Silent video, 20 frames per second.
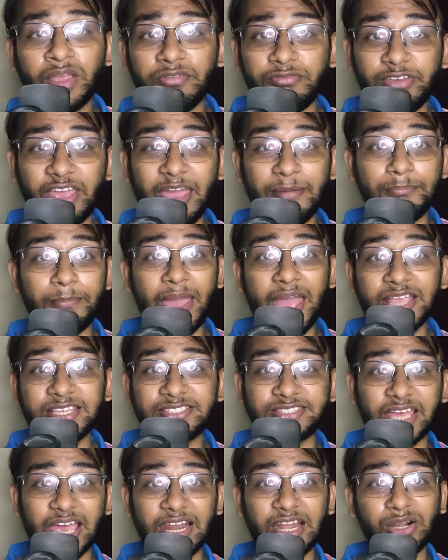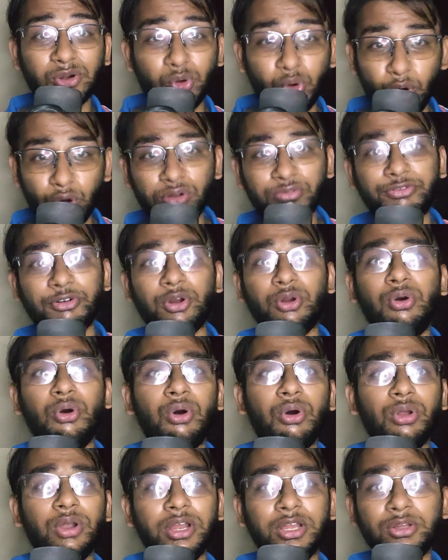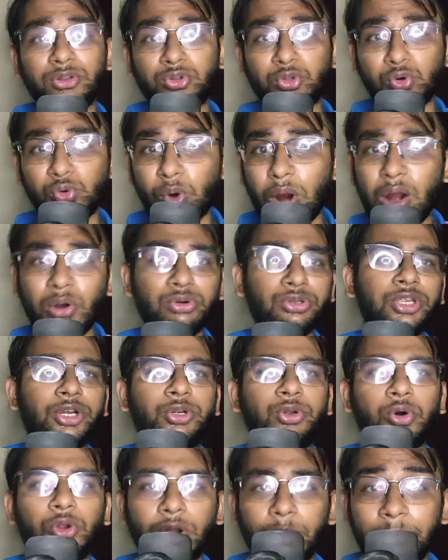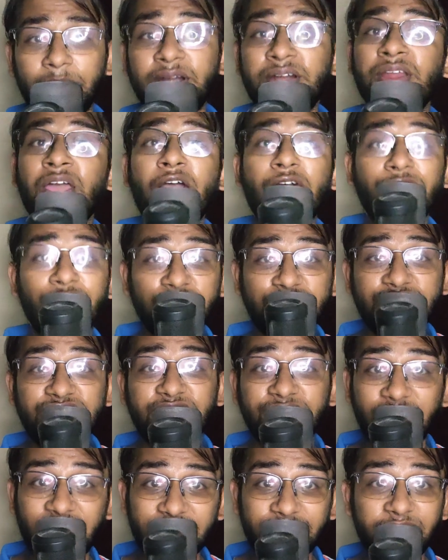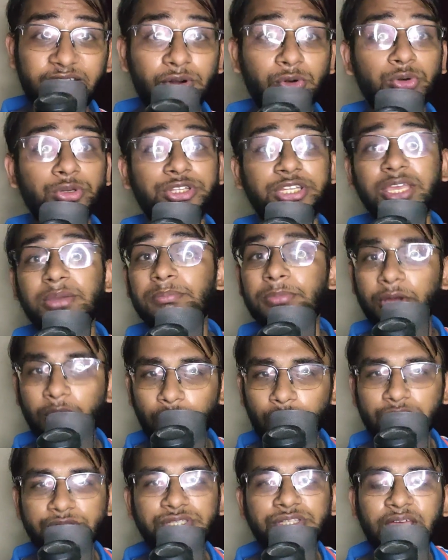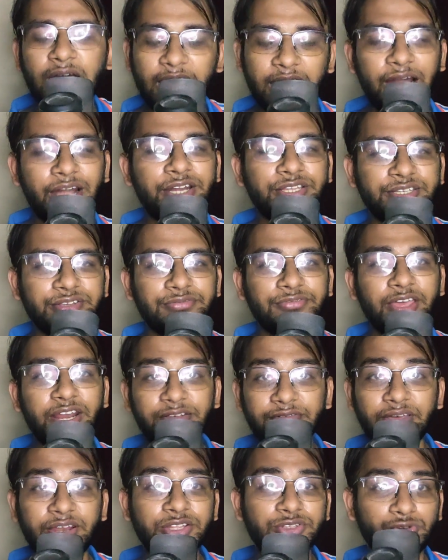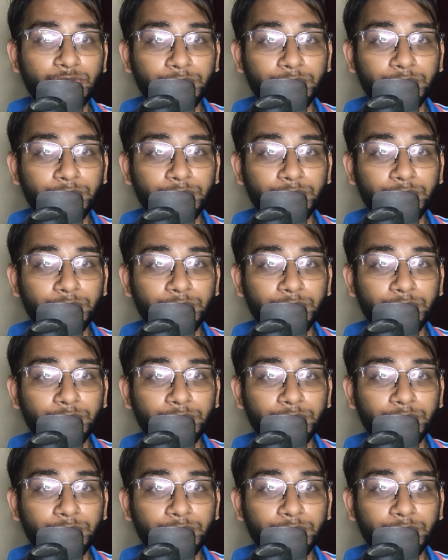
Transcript: we have matched Thailand goal for goal in throughout the tournament, which is a very good thing because Thailand is a very